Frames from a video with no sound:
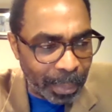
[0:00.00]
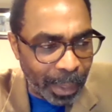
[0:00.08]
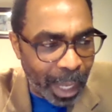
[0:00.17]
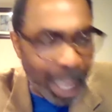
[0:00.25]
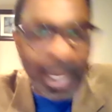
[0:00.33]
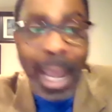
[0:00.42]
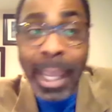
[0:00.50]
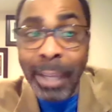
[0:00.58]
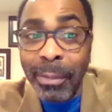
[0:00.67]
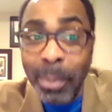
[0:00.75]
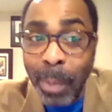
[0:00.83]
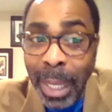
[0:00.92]
And I
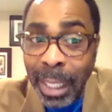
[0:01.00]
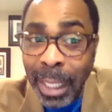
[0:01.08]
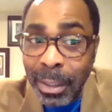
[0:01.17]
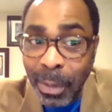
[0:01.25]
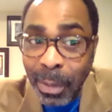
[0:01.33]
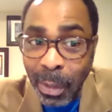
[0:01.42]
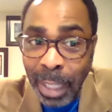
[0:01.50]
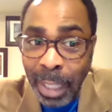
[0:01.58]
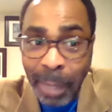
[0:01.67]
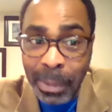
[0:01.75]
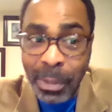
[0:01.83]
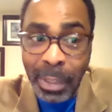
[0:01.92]
even I
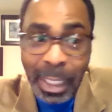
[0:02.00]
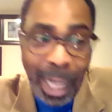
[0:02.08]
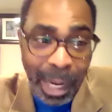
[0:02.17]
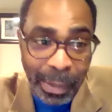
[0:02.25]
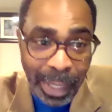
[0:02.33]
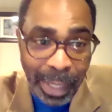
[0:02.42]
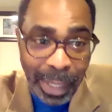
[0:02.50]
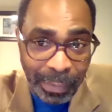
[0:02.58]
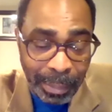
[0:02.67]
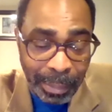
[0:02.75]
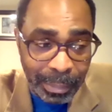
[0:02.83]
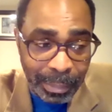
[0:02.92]
was on Kyrie
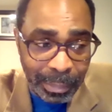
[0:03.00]
FM,